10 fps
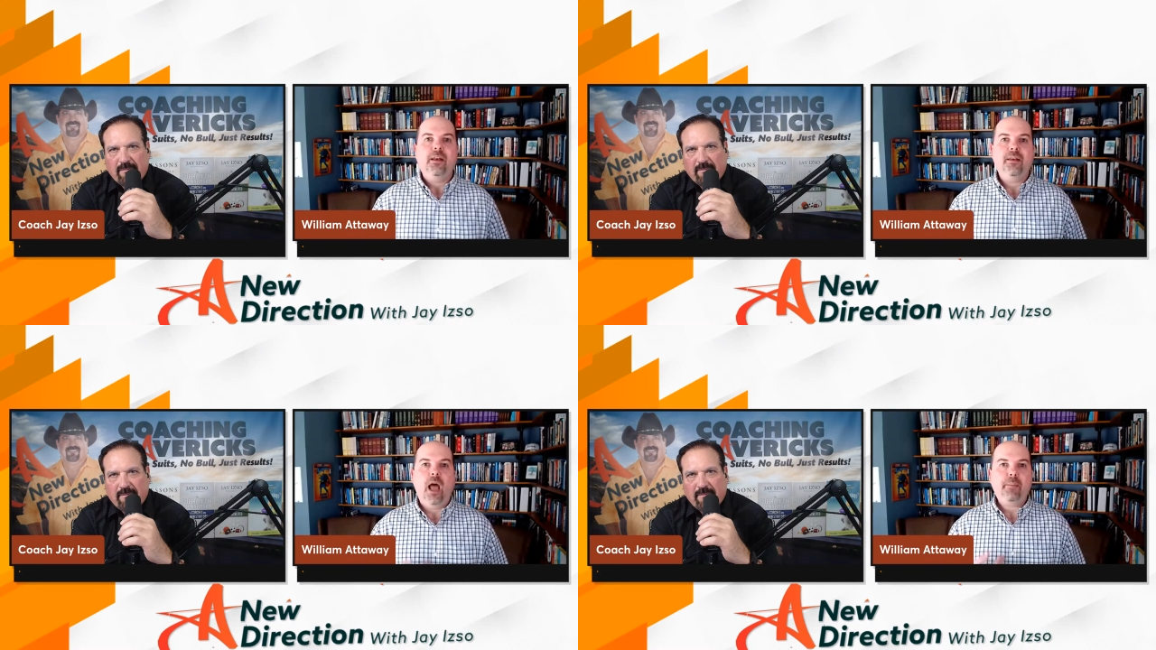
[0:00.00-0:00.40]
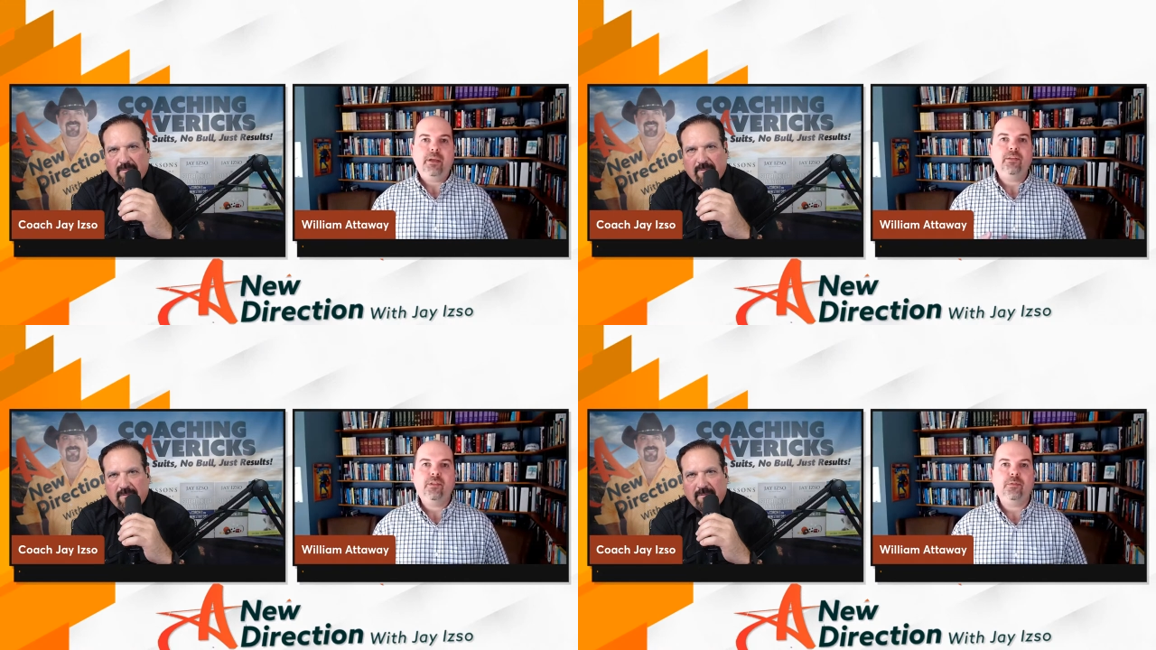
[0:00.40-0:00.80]
Speaker 1: Not
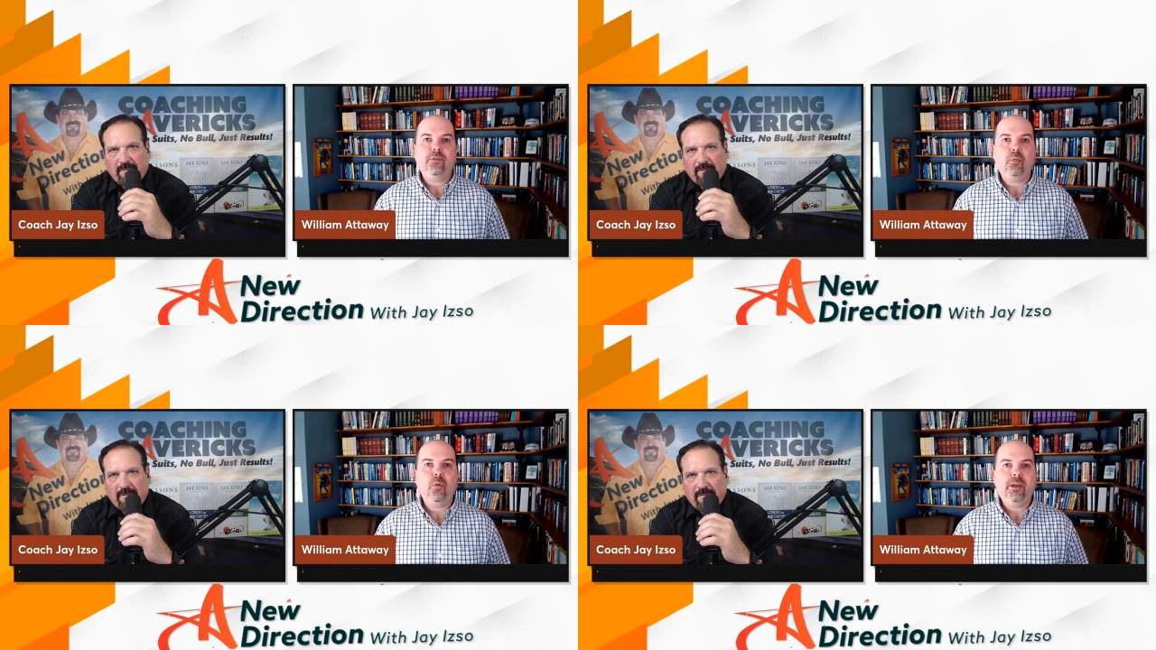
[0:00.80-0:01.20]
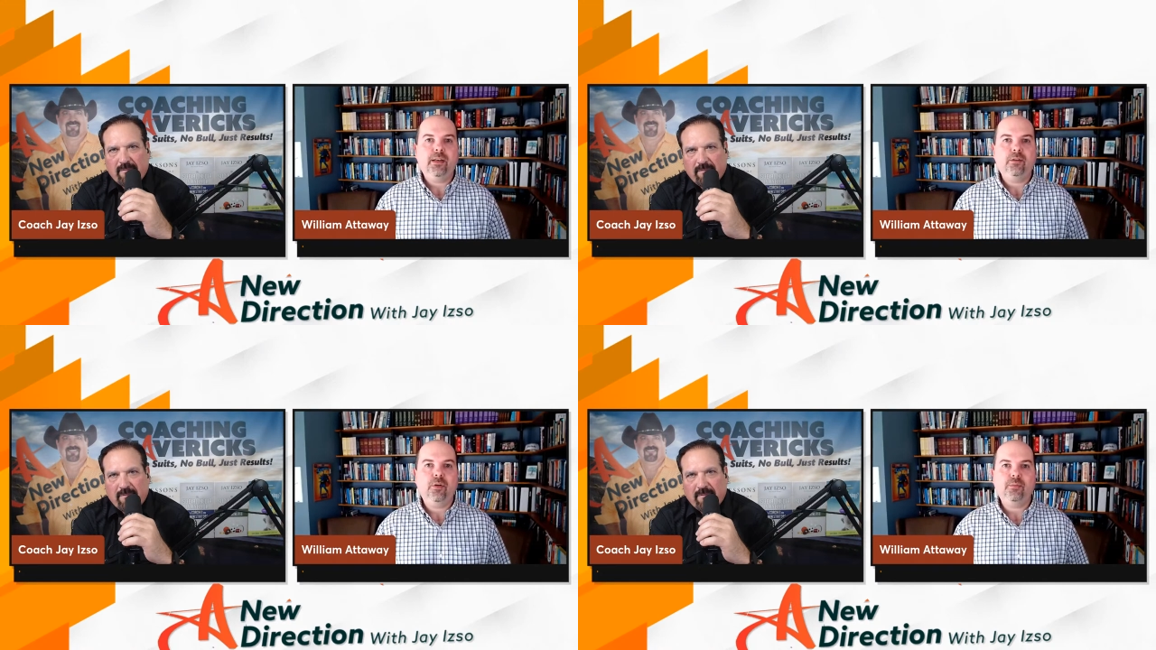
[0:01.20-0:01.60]
because he was
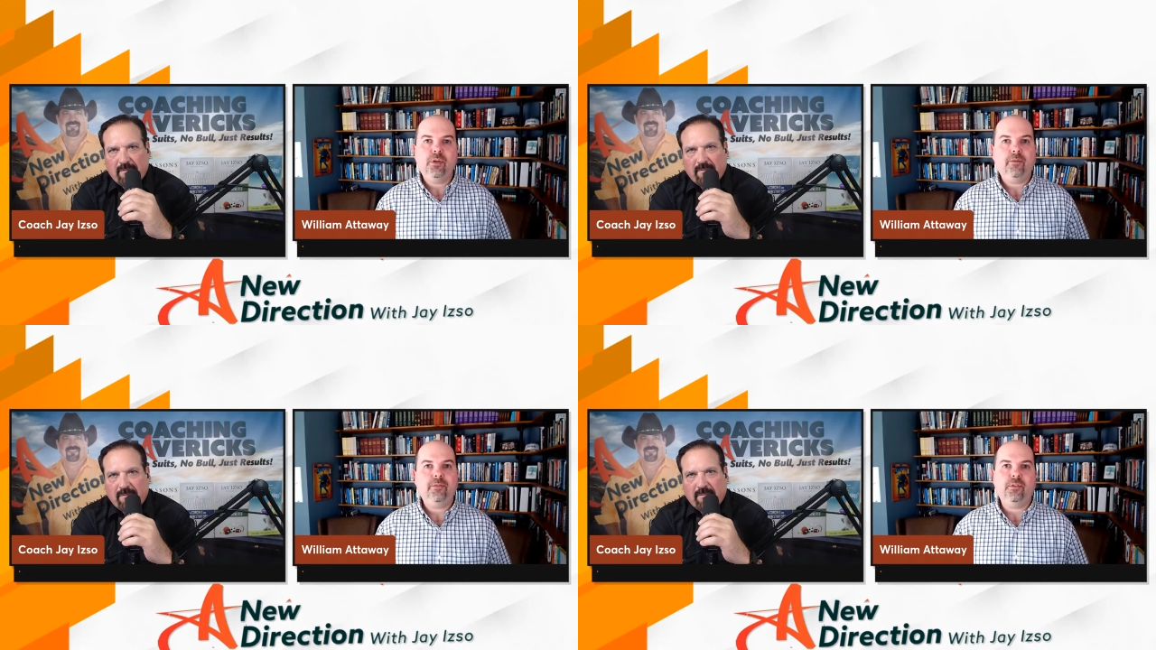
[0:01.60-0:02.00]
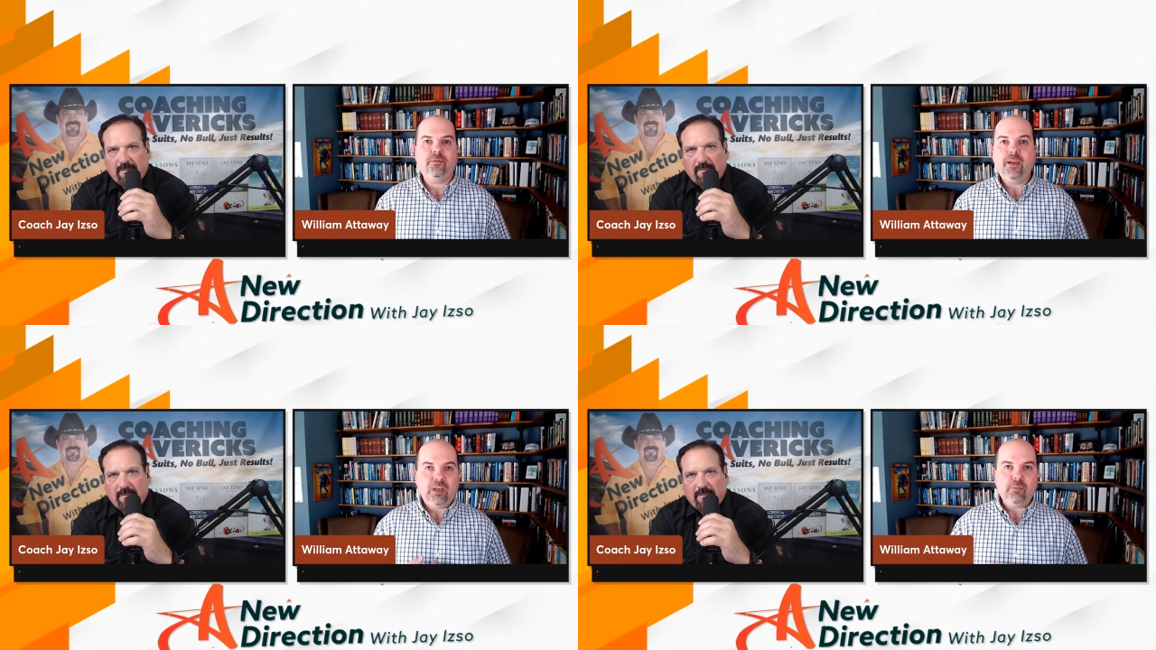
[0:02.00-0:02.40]
pointing to himself as a
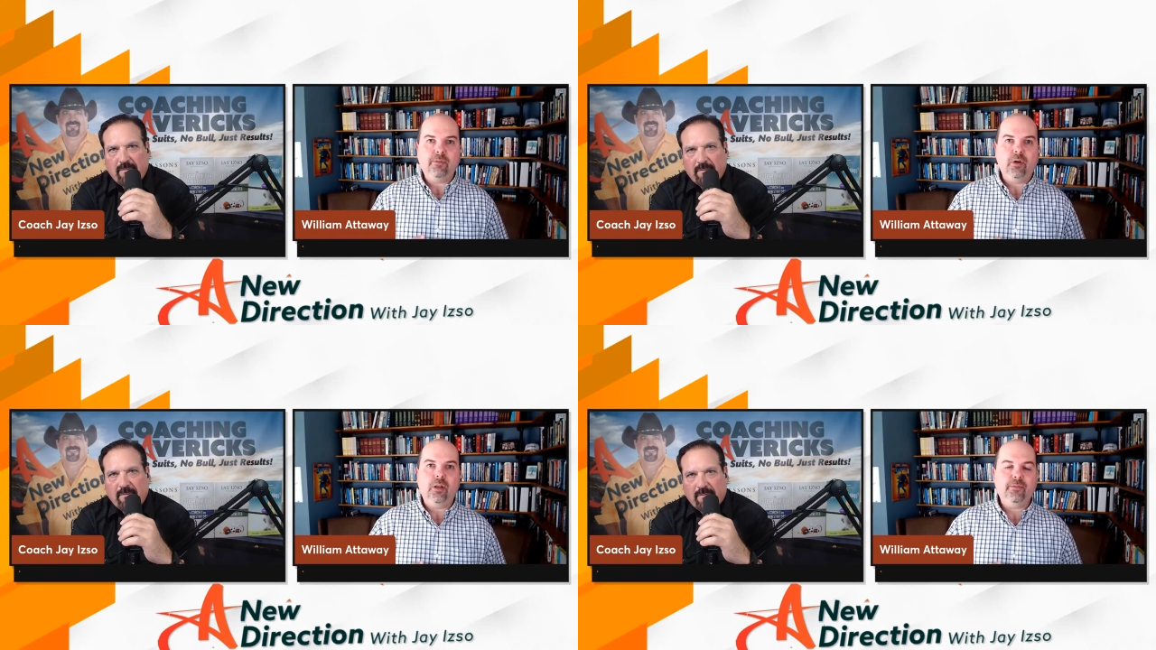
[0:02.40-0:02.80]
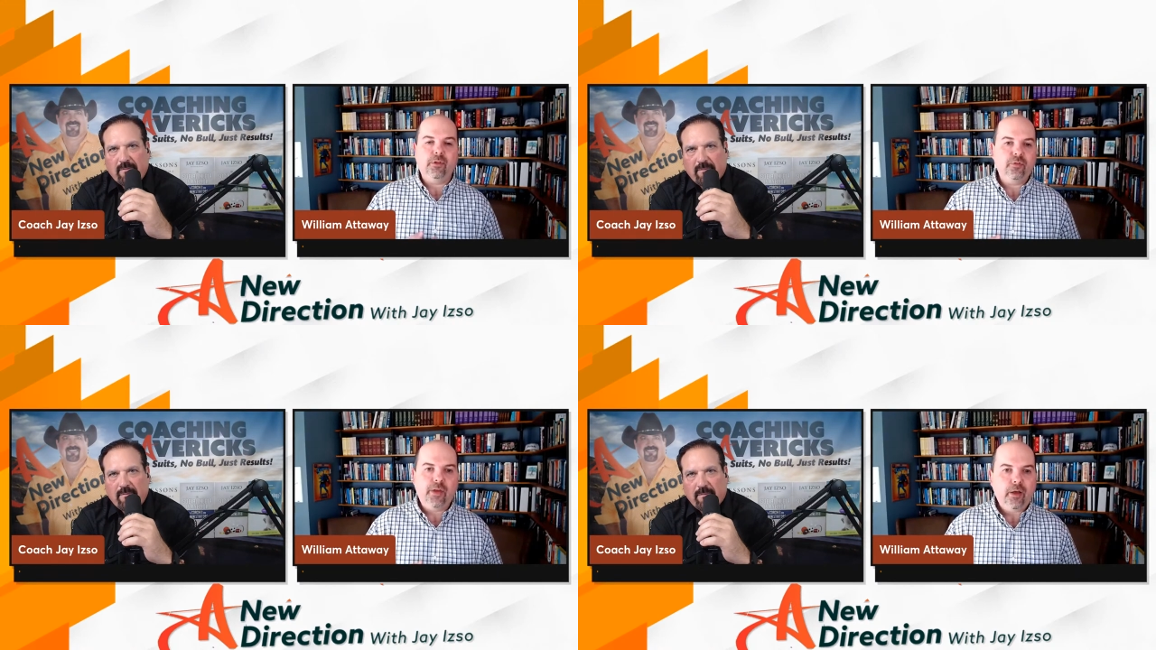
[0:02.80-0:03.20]
victim of all of
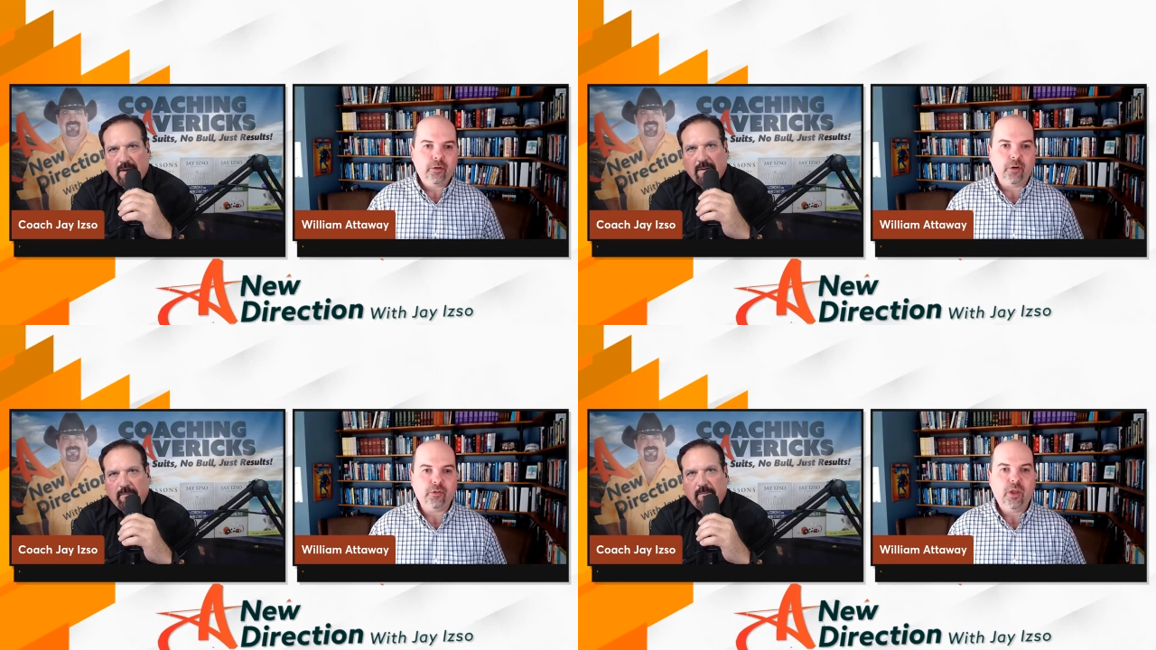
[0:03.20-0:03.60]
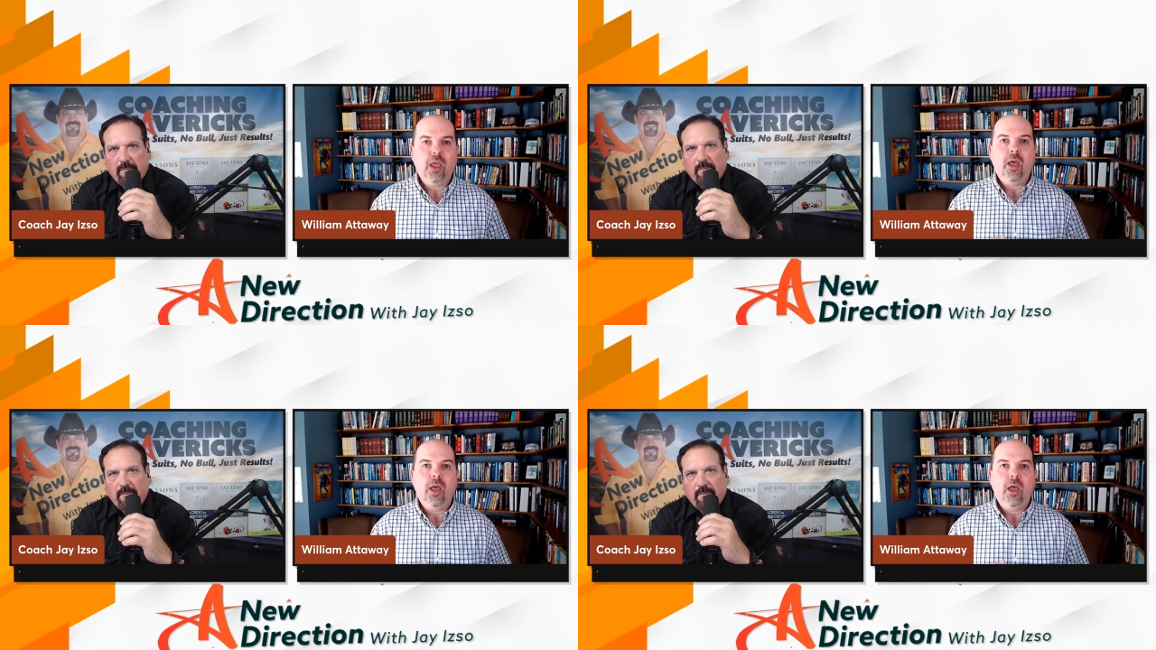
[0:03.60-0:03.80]
those failures,